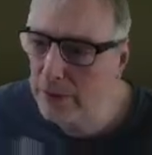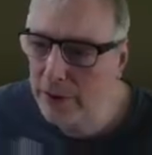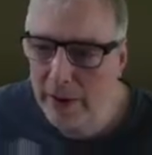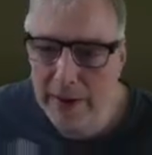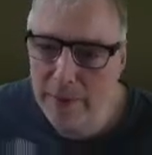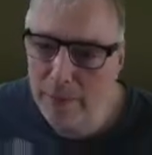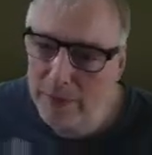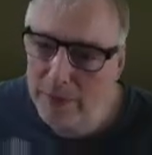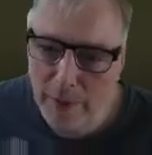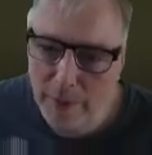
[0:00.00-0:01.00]
try and
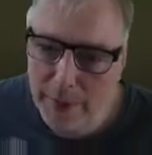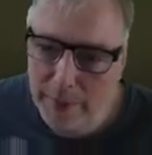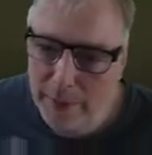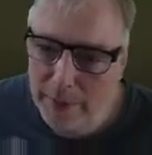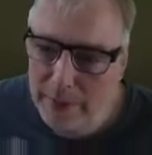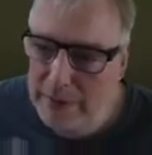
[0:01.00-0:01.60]
one-to-one people.